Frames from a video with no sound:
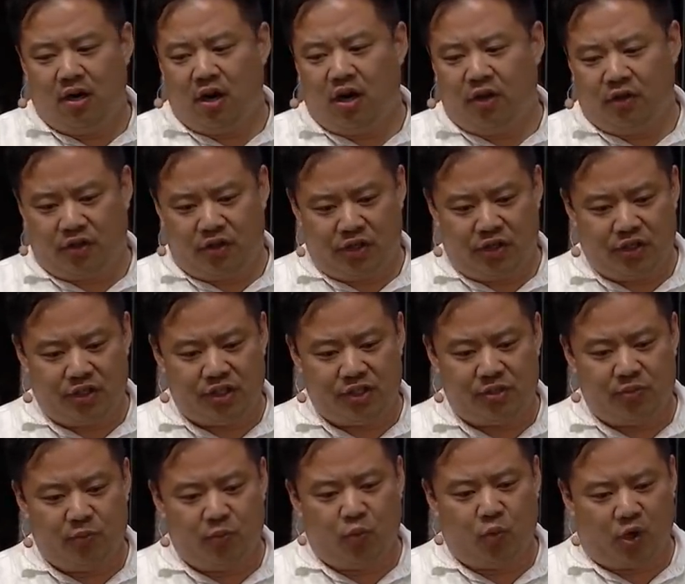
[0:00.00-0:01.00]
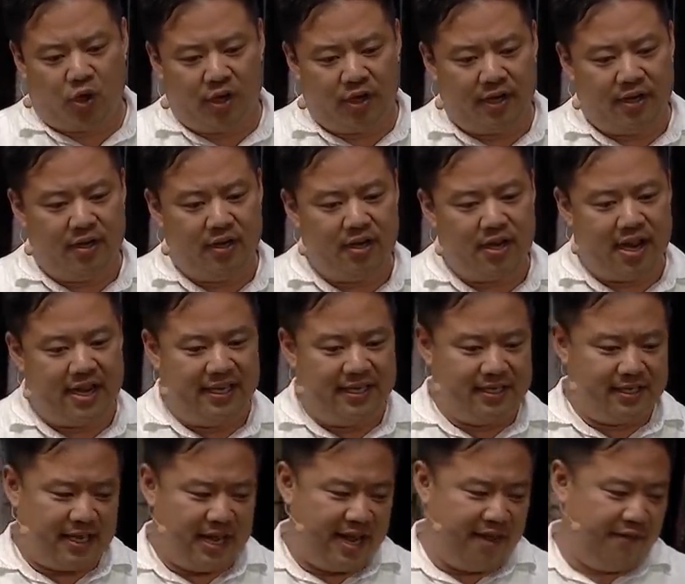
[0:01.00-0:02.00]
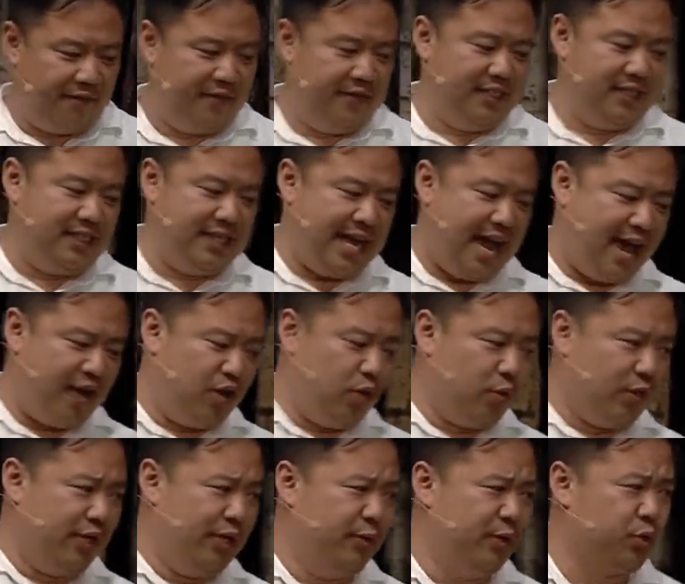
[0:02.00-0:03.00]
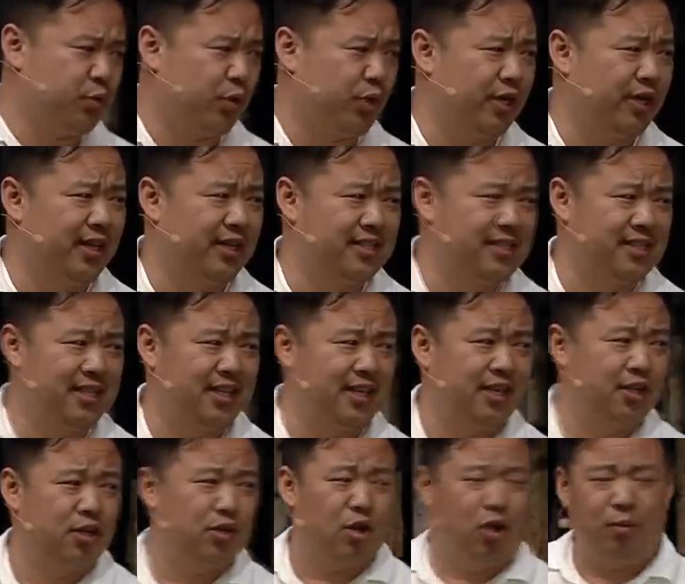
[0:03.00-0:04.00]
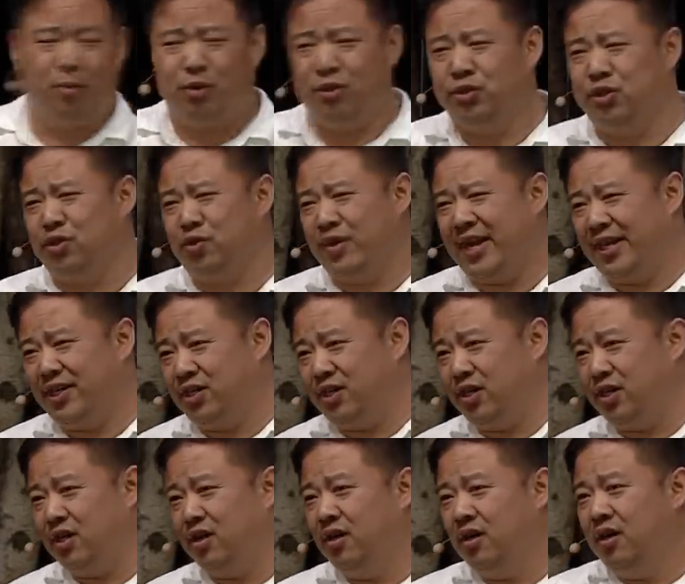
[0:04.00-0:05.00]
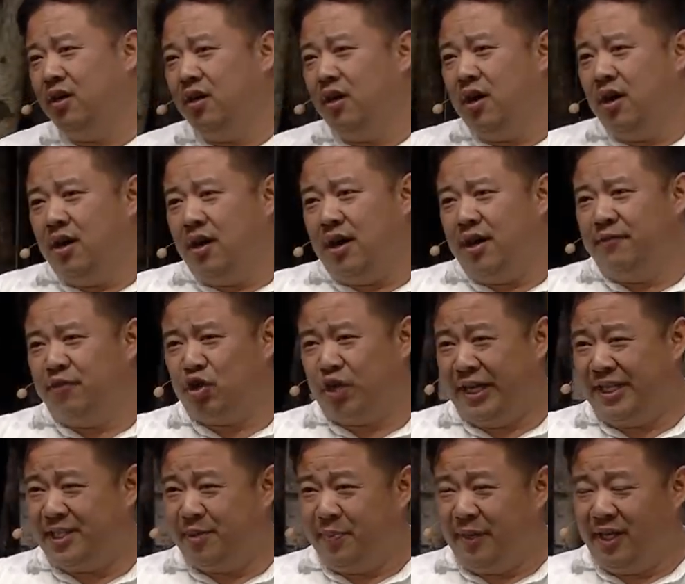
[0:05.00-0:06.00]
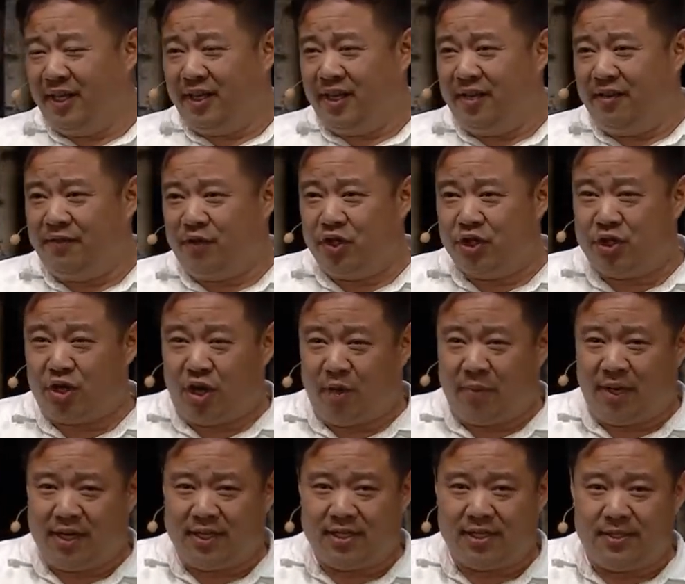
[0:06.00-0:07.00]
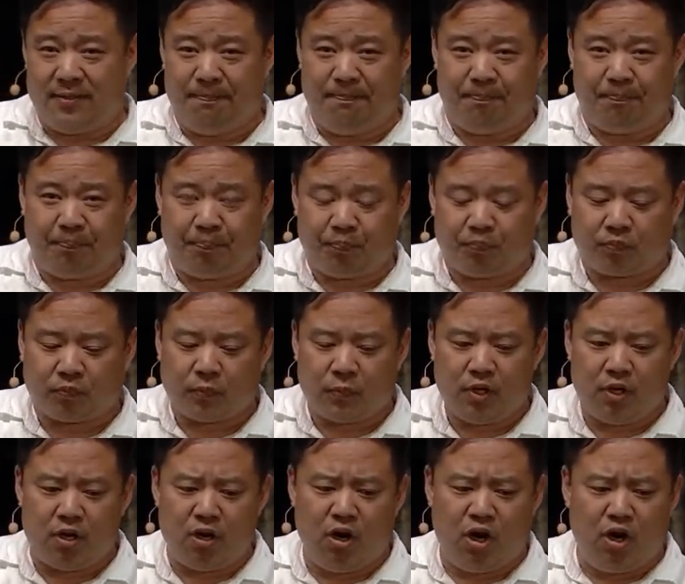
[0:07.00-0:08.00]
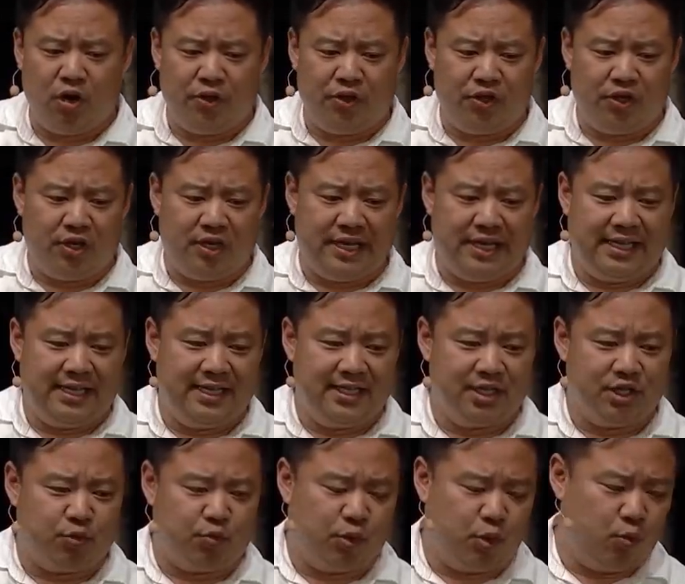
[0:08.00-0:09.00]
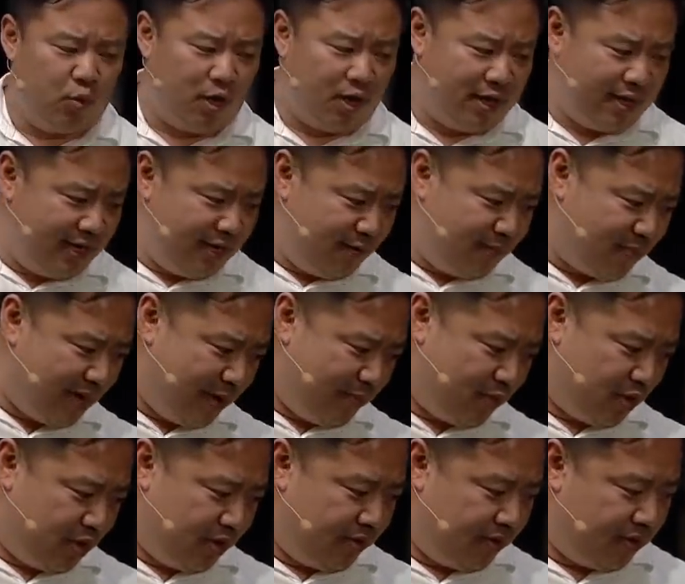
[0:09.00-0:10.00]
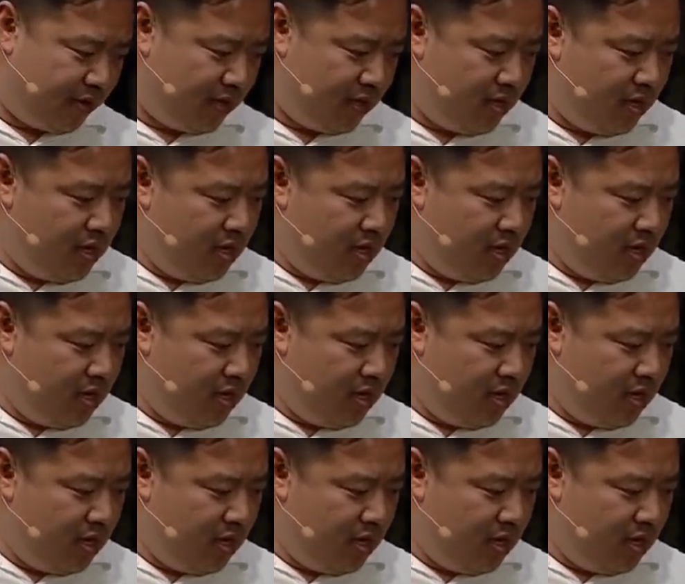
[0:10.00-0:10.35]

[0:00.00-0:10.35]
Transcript: Arthur's work and his life in Seattle, where he was working as the global director of traceability for Starbucks. Arthur is Rwandan by birth.